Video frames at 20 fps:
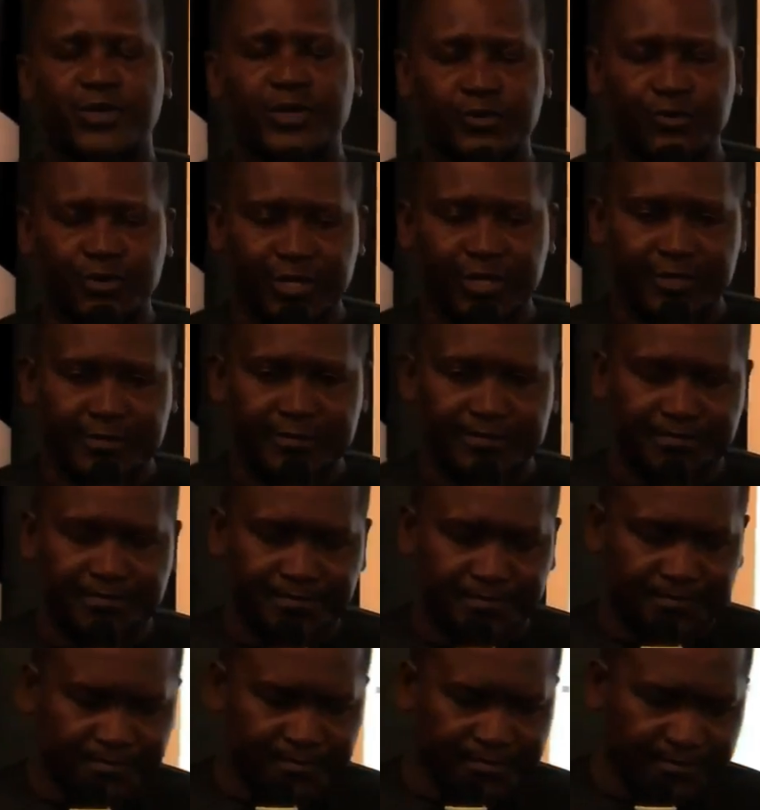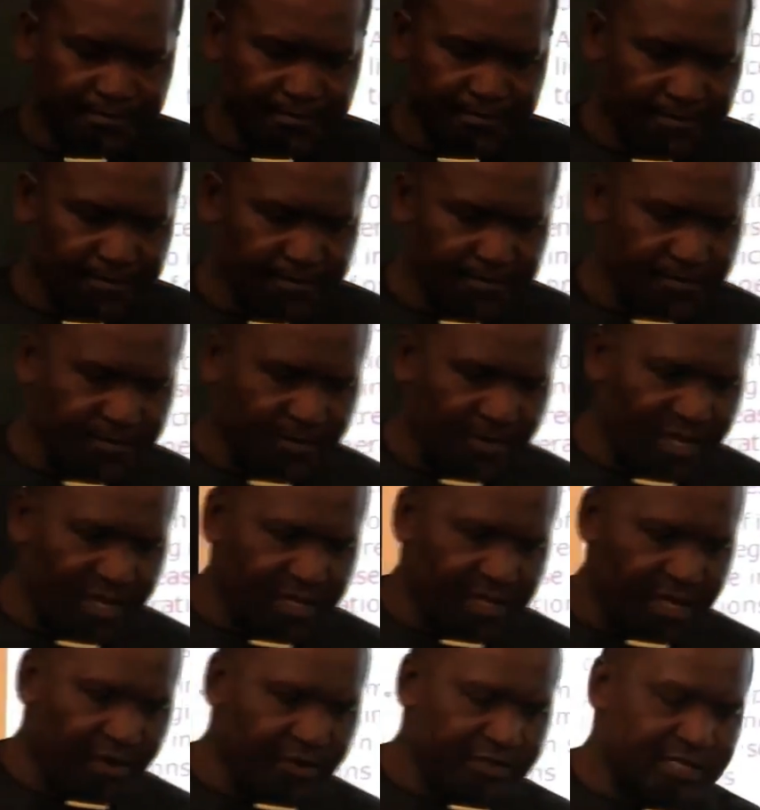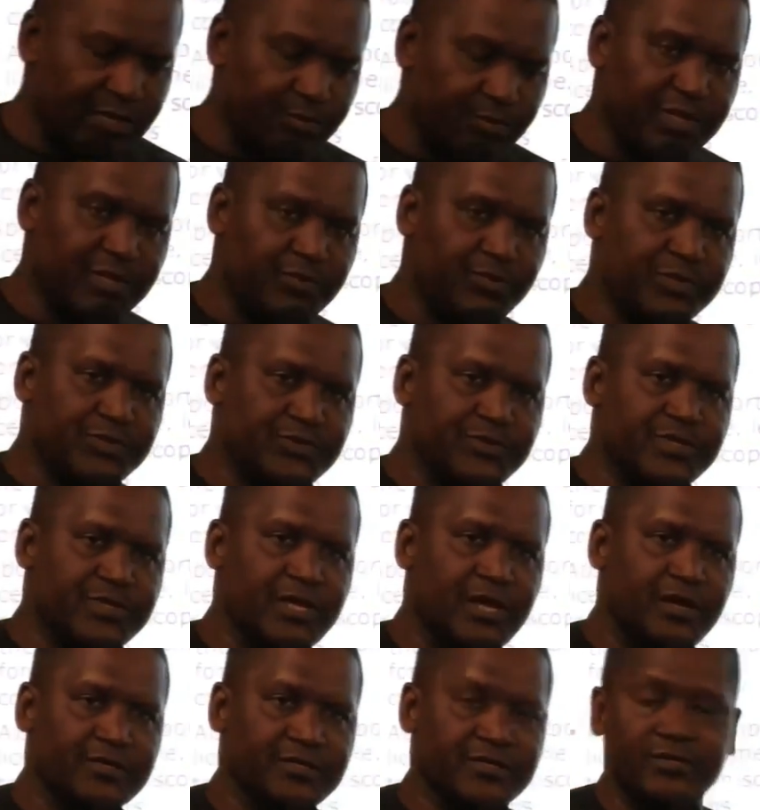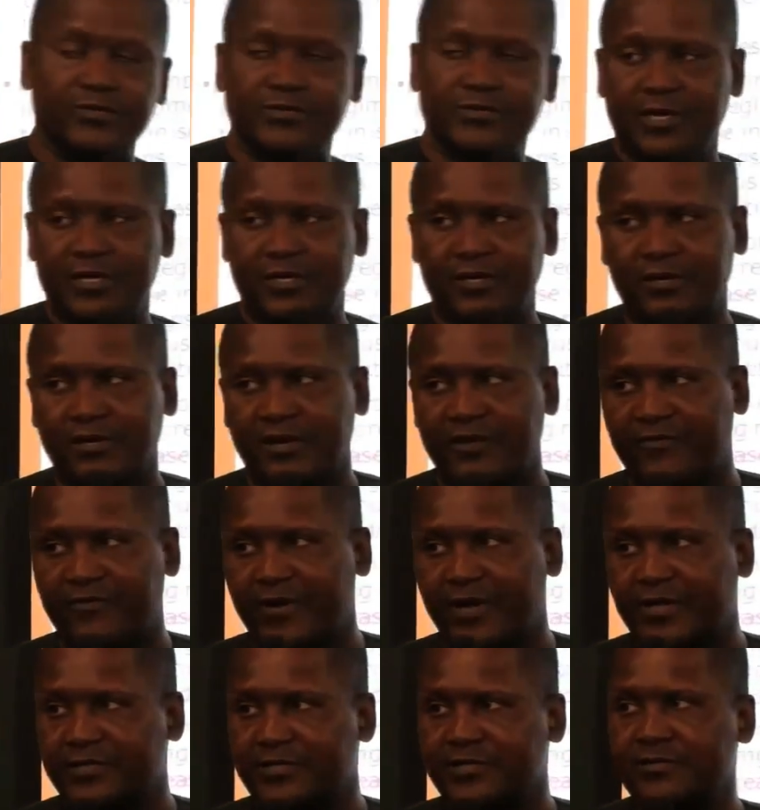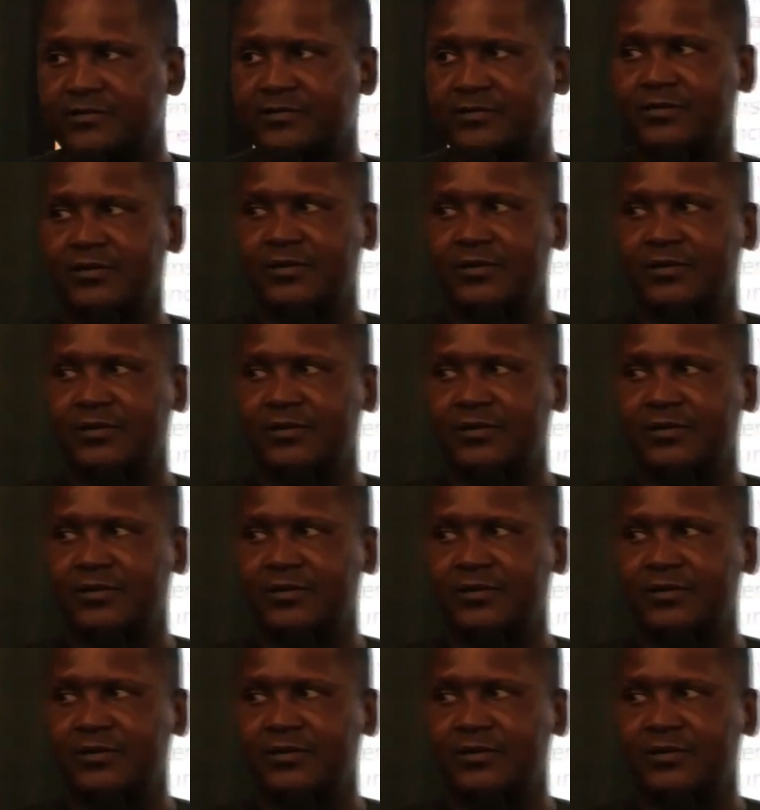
Benue. There was a bit between ourselves and Lafarge.